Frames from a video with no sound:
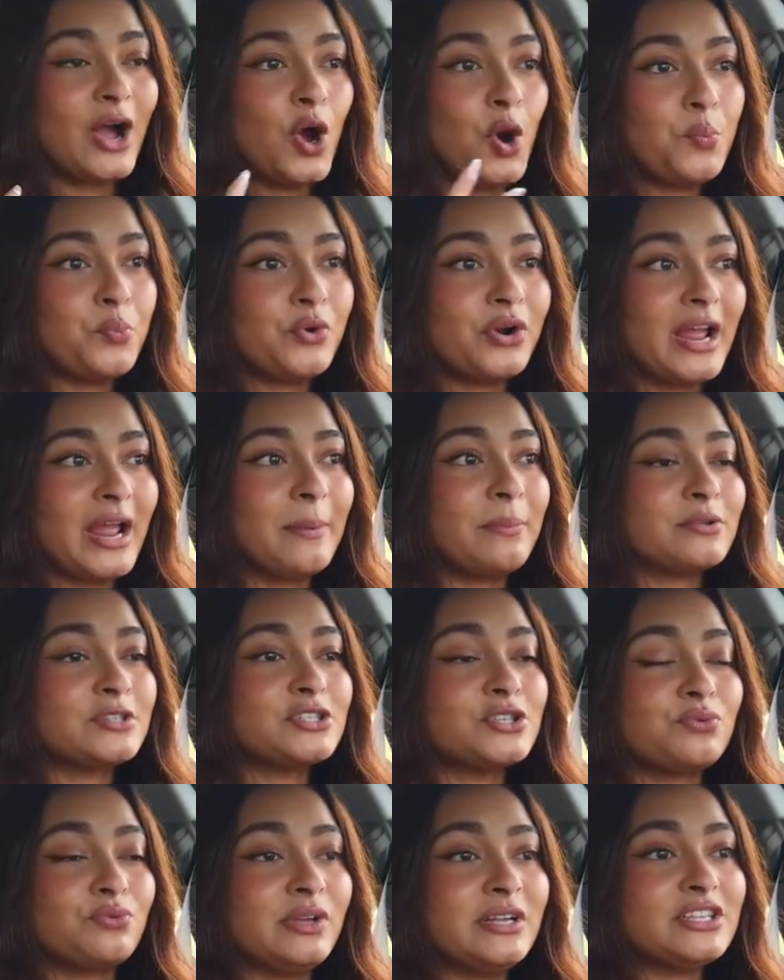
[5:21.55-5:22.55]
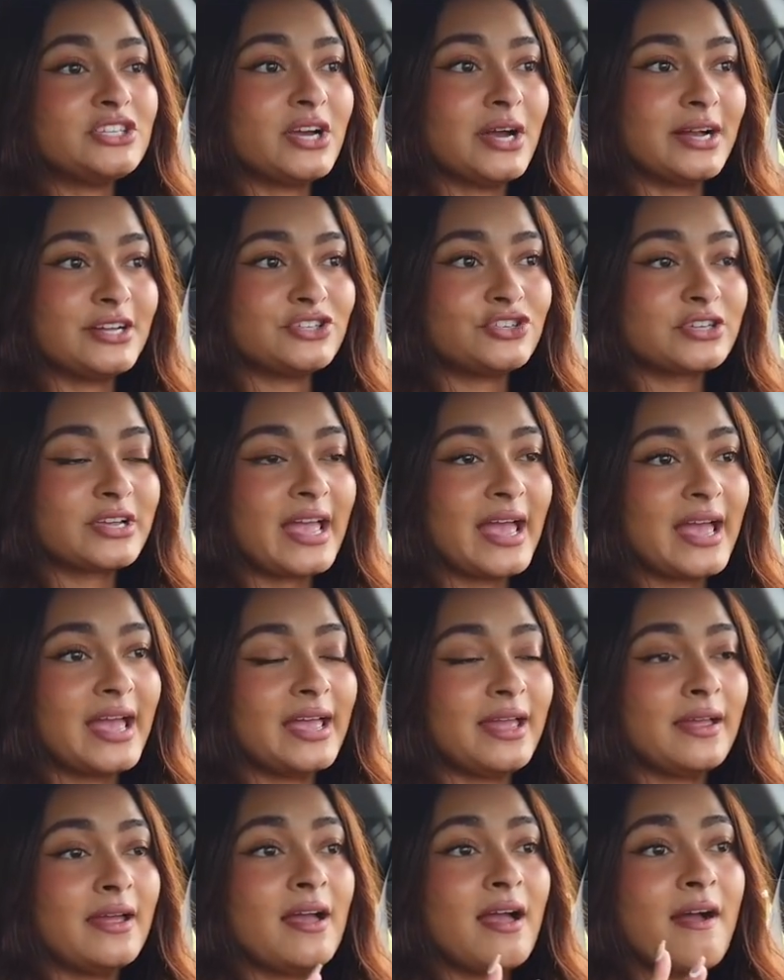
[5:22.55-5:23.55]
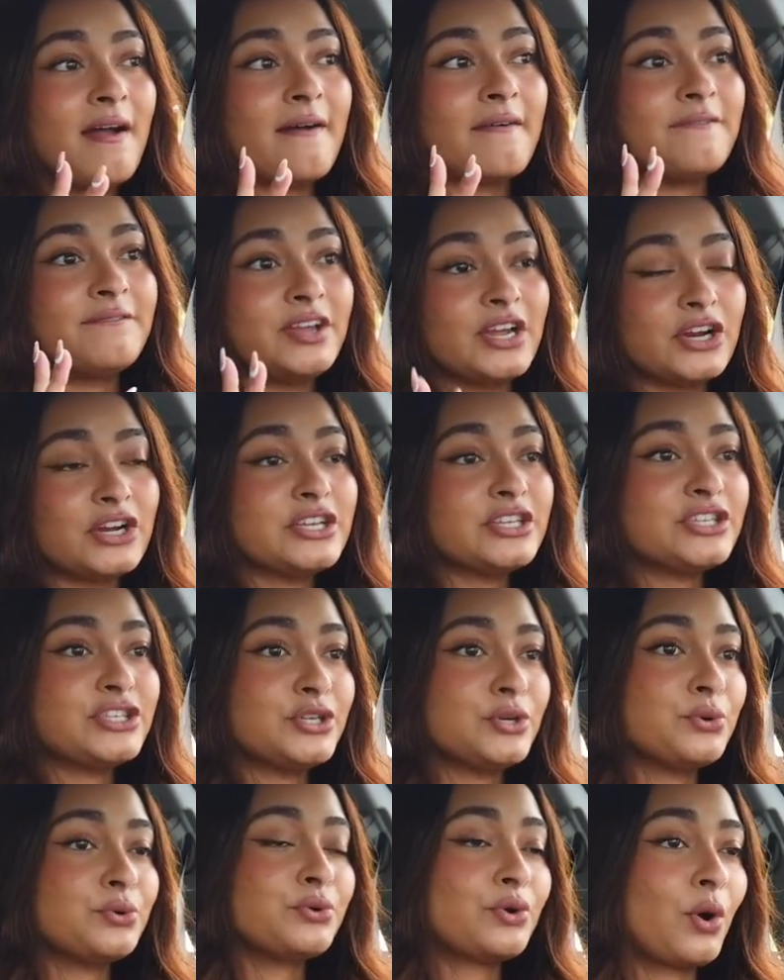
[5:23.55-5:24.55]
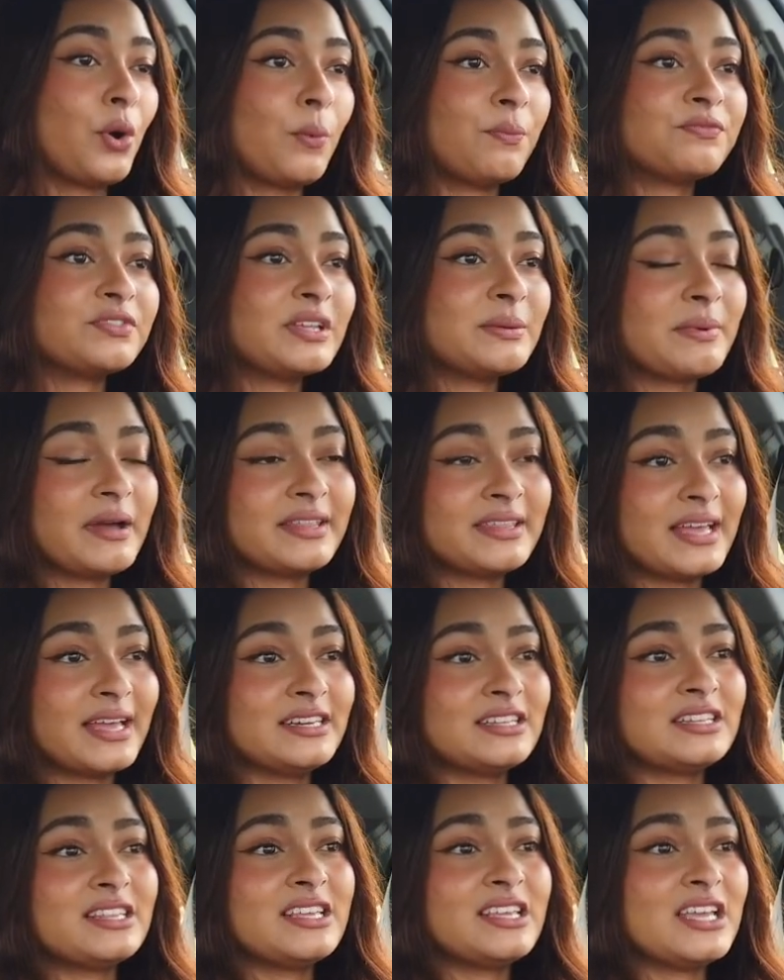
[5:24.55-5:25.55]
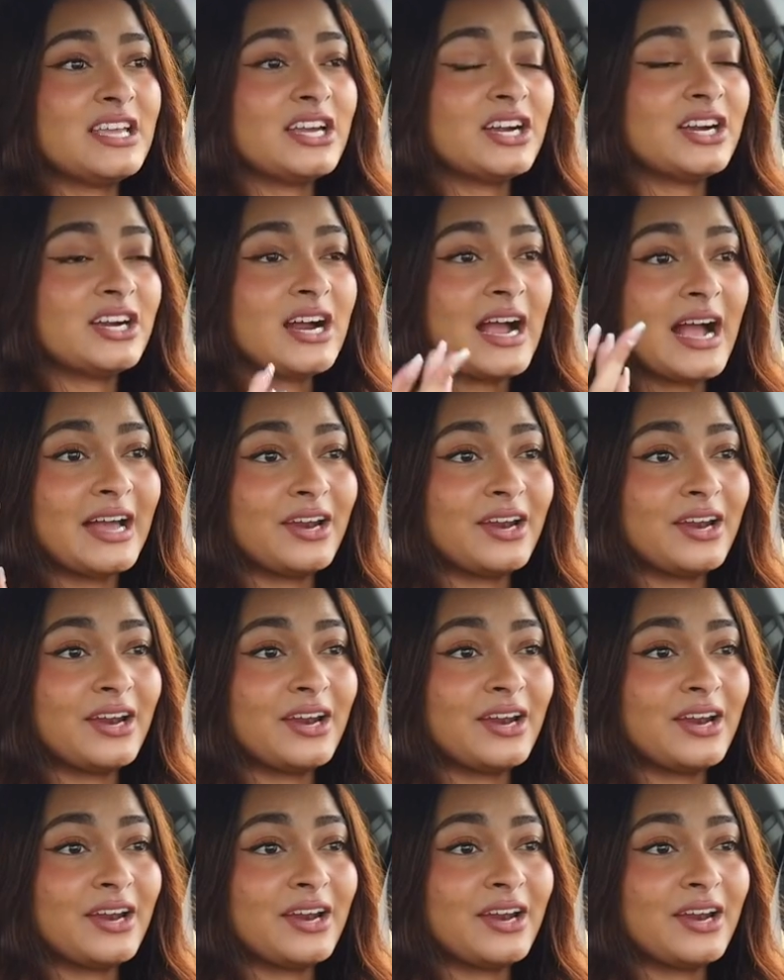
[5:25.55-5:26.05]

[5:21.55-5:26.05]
I hope we're able to reach 100K very soon, hopefully by the end of the year.